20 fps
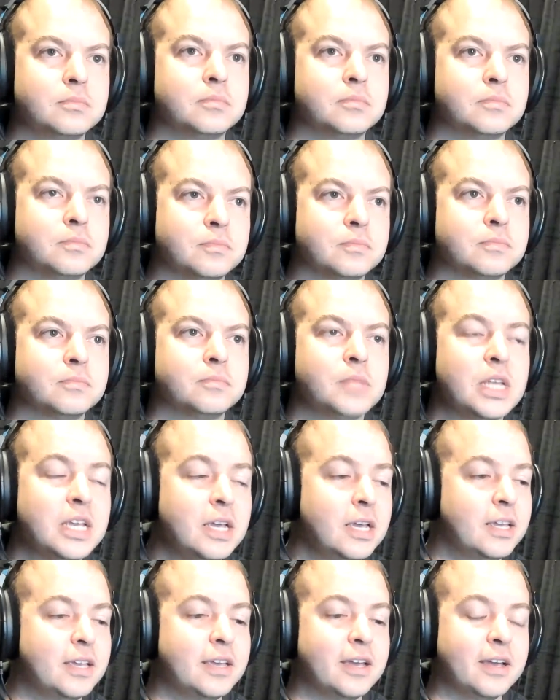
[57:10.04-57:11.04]
mhm.
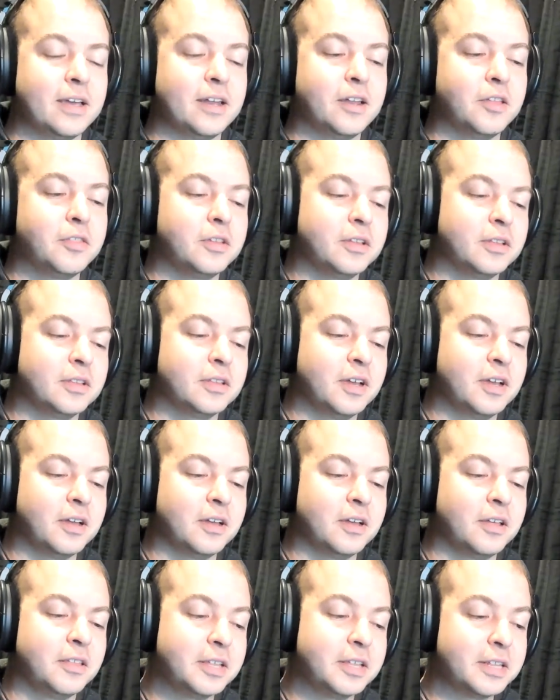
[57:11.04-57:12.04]
Yeah, and I think
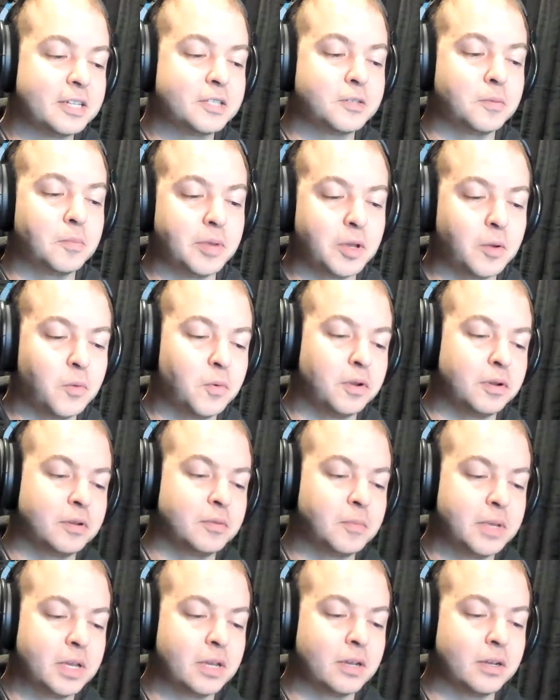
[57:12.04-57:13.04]
that's a big one
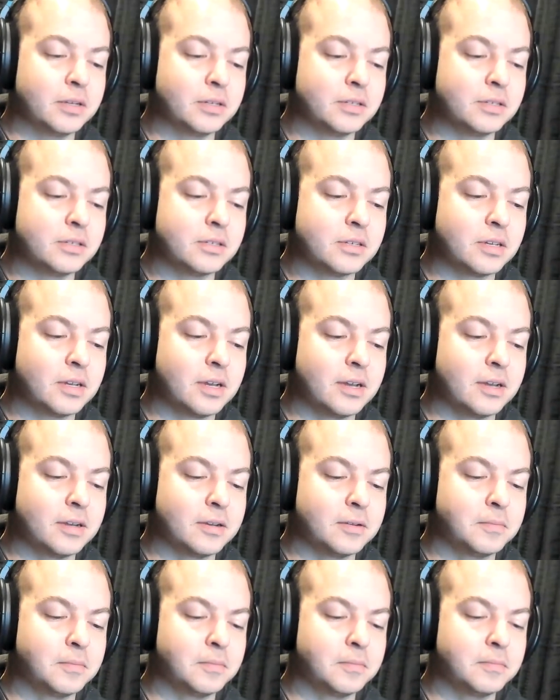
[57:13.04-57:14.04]
because
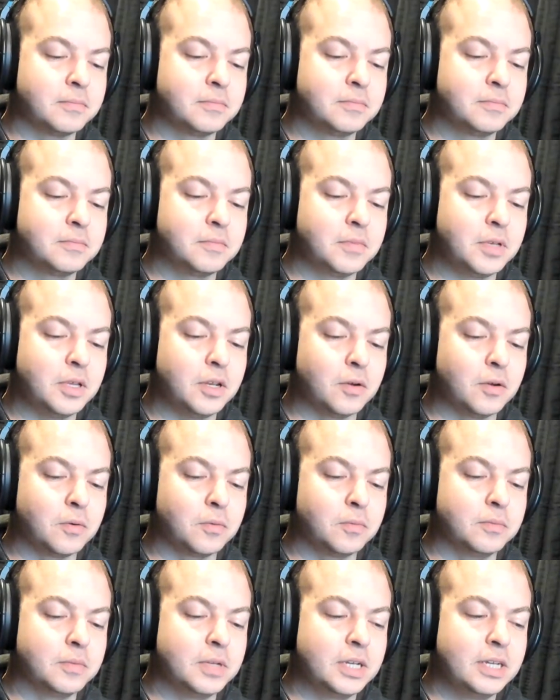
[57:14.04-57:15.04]
you
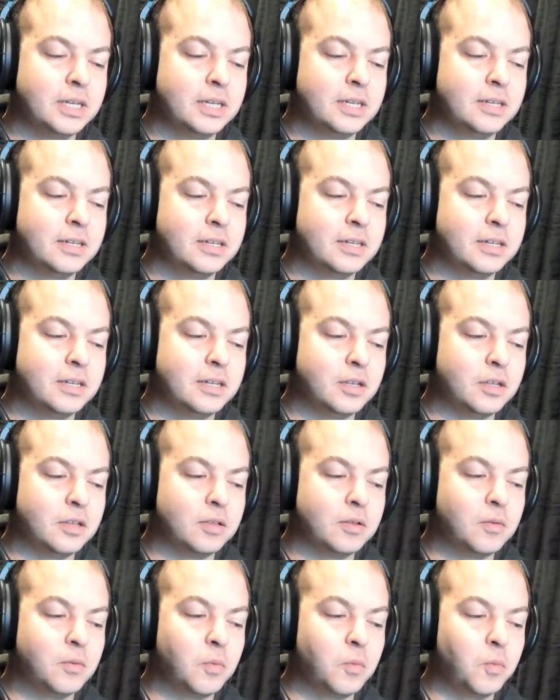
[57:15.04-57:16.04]
know, it-
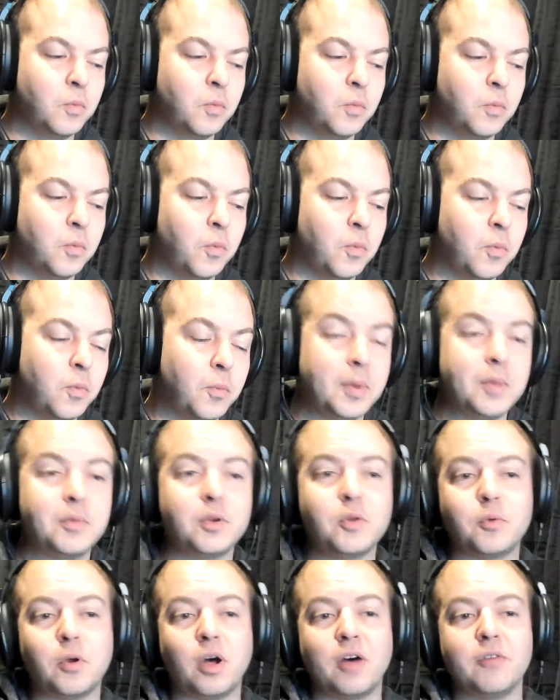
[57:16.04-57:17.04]
people
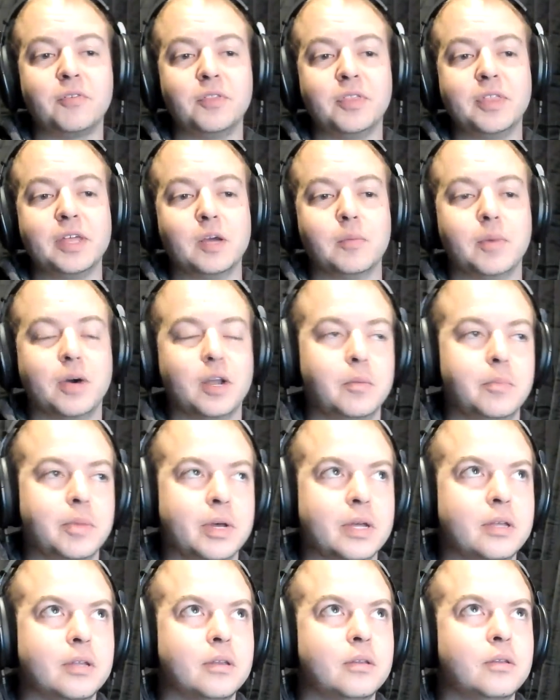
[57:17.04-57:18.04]
don't often think about it,
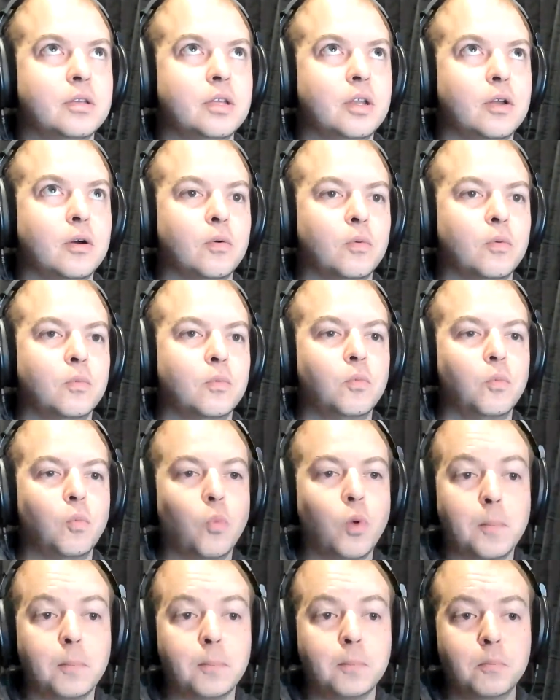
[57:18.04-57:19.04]
but
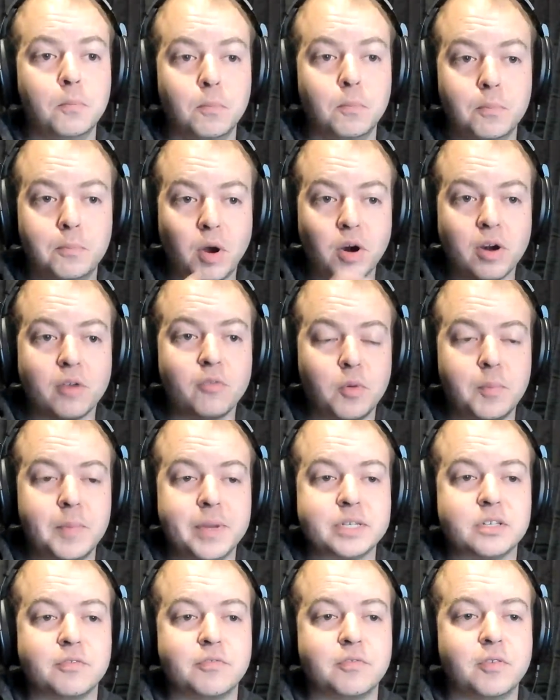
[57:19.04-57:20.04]
what part of what
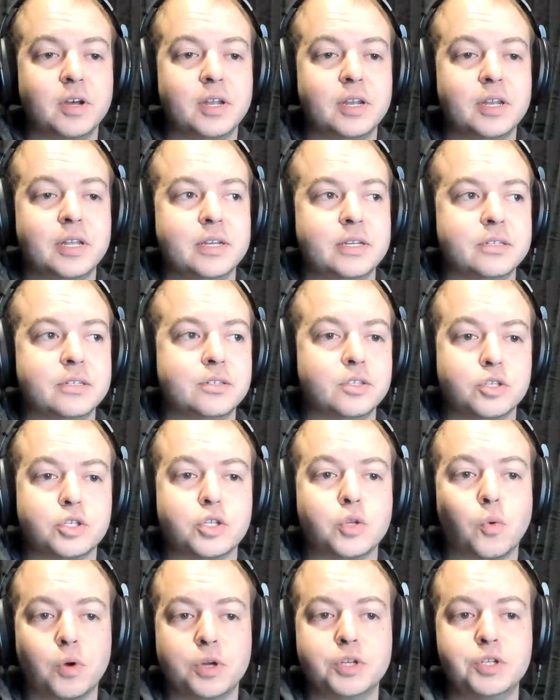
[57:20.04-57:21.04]
makes it fun is the
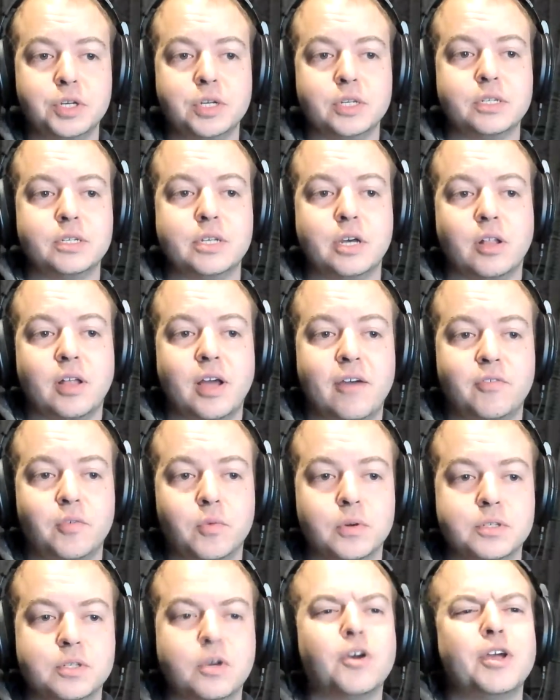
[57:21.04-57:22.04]
stories you get to tell
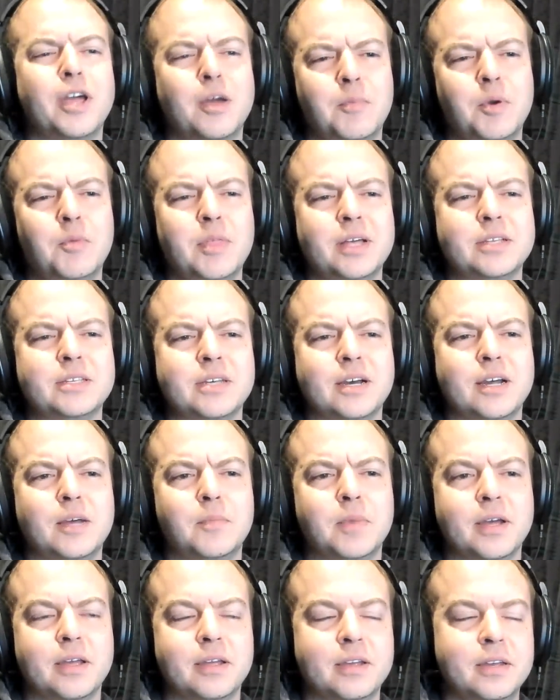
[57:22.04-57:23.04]
afterwards. Oh yeah, I remember that
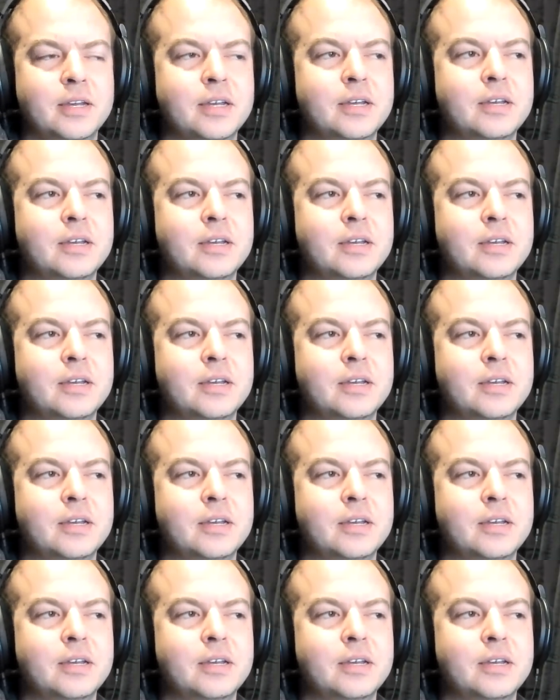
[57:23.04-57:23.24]
time I